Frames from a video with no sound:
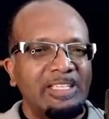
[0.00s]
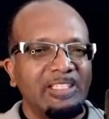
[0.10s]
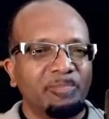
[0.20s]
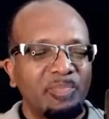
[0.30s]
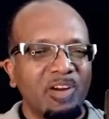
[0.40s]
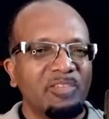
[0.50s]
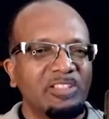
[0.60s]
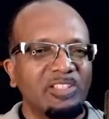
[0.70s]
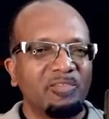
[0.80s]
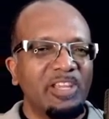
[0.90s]
in the
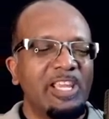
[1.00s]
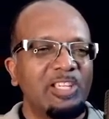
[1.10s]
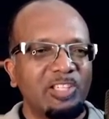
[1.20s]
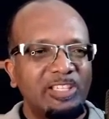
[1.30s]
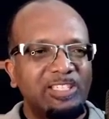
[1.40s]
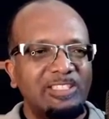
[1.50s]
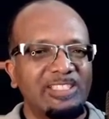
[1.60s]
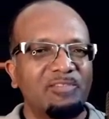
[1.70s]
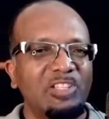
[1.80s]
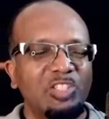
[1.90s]
province of Asia in the
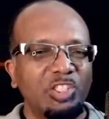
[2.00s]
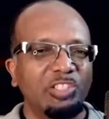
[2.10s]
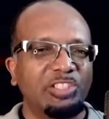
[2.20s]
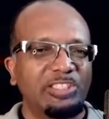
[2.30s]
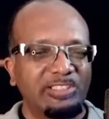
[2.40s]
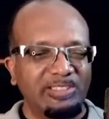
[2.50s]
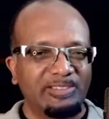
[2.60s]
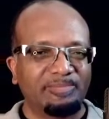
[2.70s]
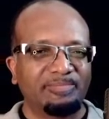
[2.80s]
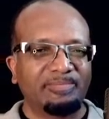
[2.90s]
seven
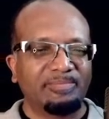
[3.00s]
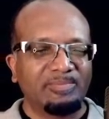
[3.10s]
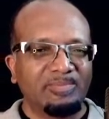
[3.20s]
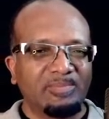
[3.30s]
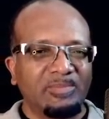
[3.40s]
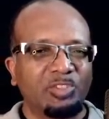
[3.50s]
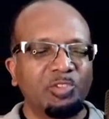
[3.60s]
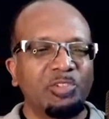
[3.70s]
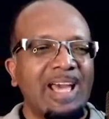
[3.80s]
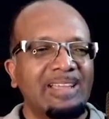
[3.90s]
churches
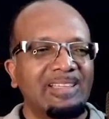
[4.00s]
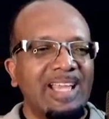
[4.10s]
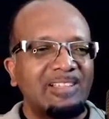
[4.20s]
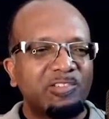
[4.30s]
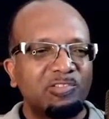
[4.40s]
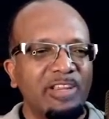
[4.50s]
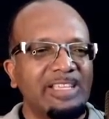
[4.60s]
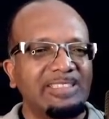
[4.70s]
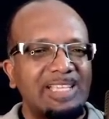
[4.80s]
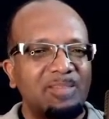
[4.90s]
so that that
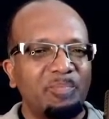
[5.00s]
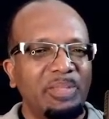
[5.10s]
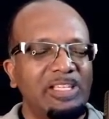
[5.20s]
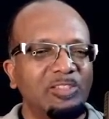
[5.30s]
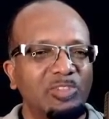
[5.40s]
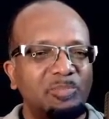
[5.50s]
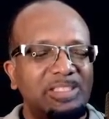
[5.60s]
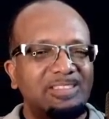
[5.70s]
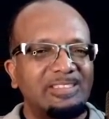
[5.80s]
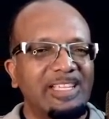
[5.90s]
grace and peace was
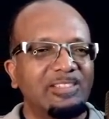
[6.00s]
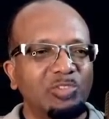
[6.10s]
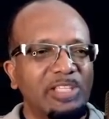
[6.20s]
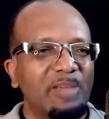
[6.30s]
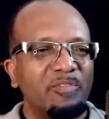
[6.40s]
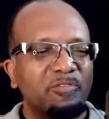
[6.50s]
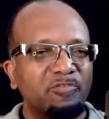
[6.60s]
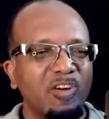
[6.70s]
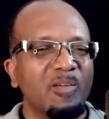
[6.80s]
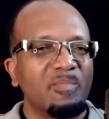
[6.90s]
being sent to them
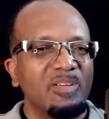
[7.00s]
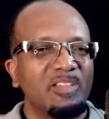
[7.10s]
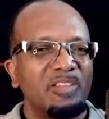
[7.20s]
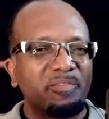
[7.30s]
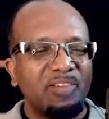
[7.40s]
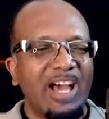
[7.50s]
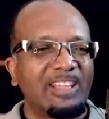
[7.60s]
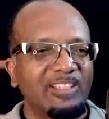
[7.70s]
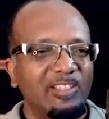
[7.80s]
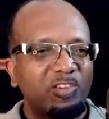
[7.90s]
from the
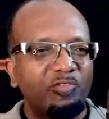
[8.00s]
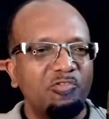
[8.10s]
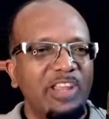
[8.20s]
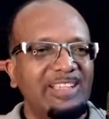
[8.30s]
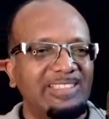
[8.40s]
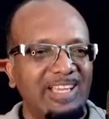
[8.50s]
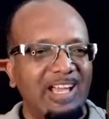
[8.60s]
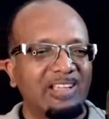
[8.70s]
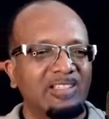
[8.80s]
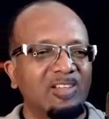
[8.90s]
father the
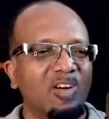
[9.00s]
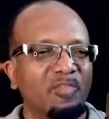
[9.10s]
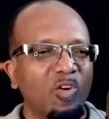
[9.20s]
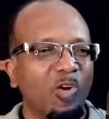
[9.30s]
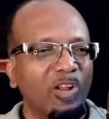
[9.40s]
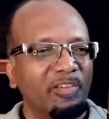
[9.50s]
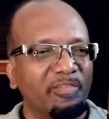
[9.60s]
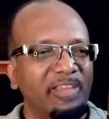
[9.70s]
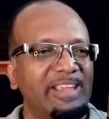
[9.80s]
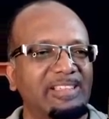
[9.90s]
creator of all
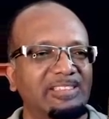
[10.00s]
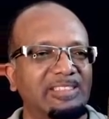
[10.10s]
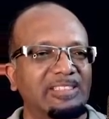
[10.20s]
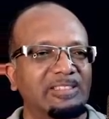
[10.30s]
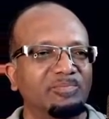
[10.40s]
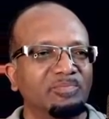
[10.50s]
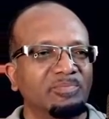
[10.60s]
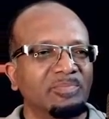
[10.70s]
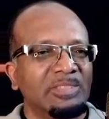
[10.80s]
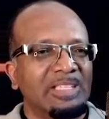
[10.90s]
things.
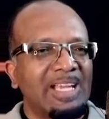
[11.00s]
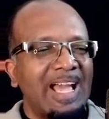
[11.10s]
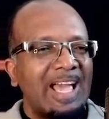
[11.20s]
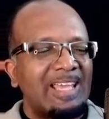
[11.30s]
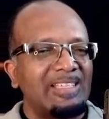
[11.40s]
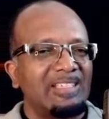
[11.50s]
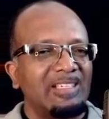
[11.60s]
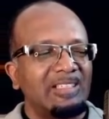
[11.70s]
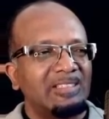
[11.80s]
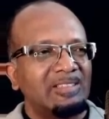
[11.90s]

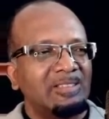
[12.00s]
And